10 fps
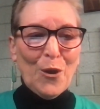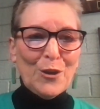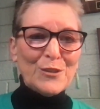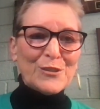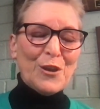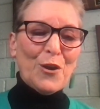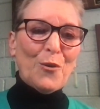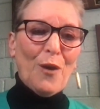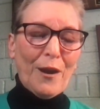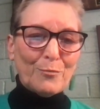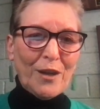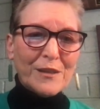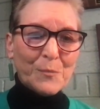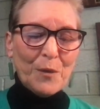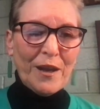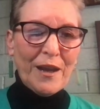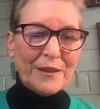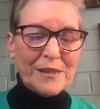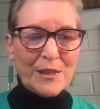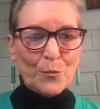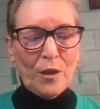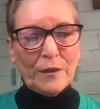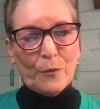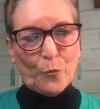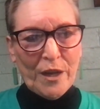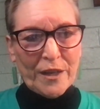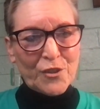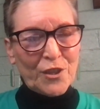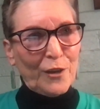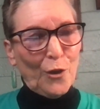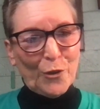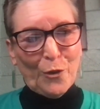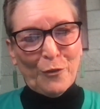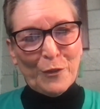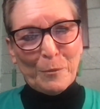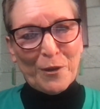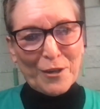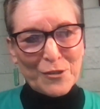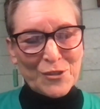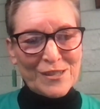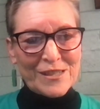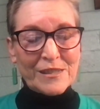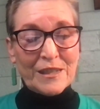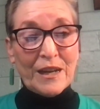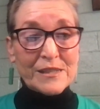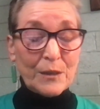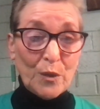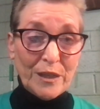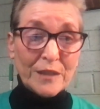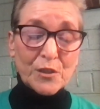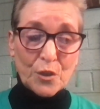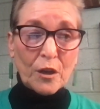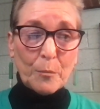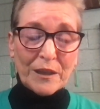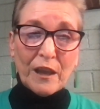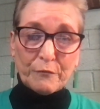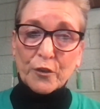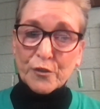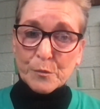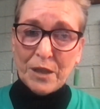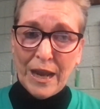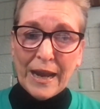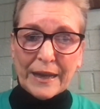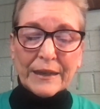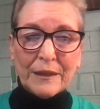So I raised my hand. I said, "Well, Rich," I called over the production assistant. I said, "We need to talk about that first play."